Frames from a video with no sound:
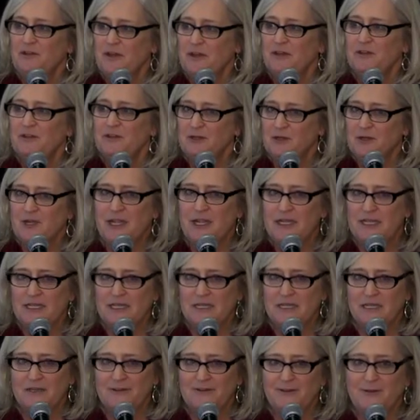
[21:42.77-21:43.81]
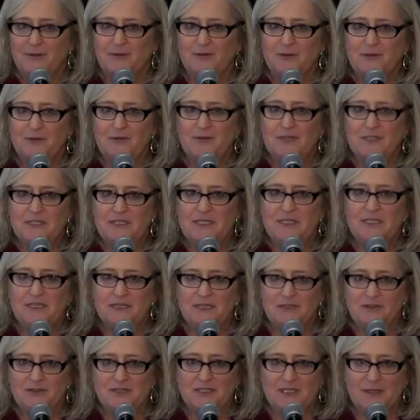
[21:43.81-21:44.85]
you've got a good idea or you see
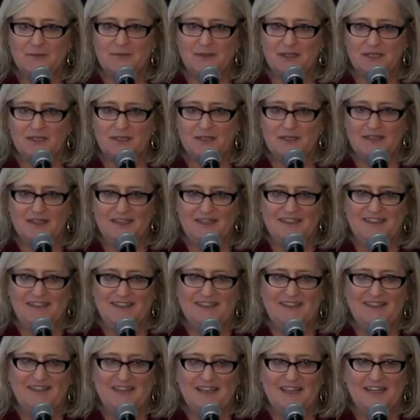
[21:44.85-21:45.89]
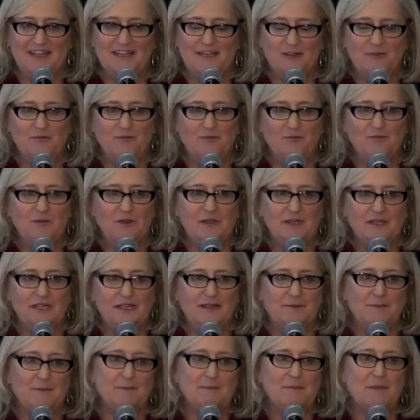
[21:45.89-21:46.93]
that there's something that
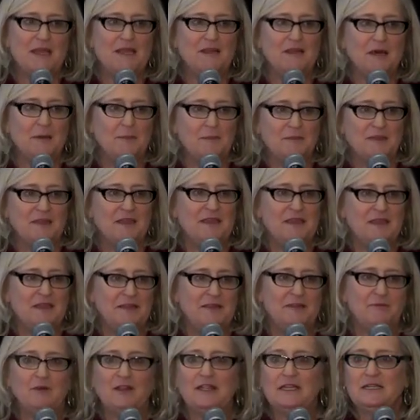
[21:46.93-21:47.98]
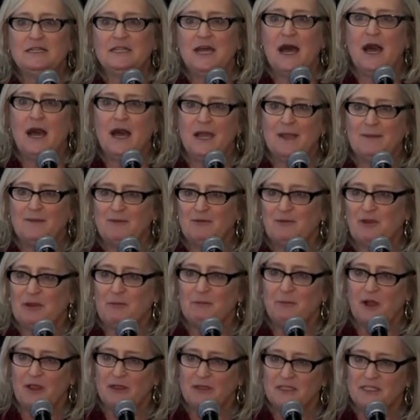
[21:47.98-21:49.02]
really may not be the right time, the
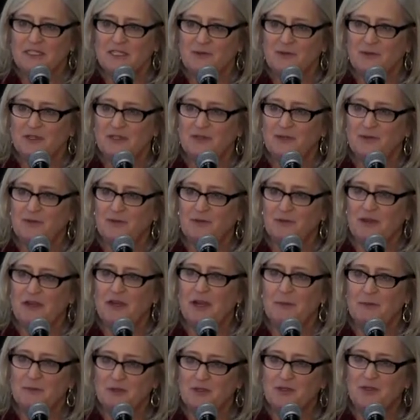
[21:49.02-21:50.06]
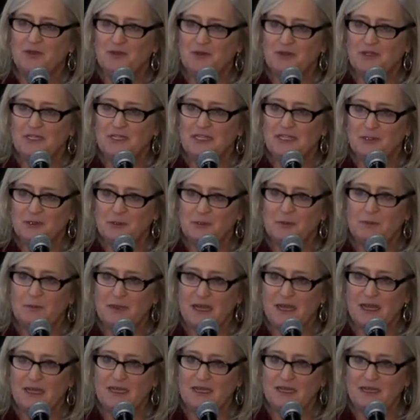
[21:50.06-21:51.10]
right policy window, the right opportunity to
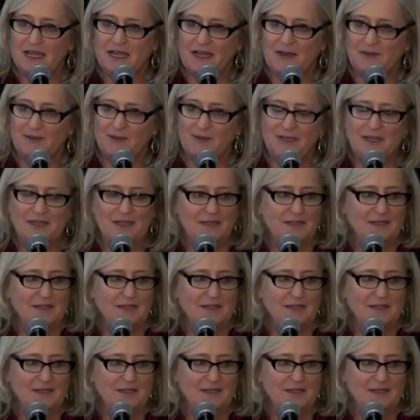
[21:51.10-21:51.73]
apply it now,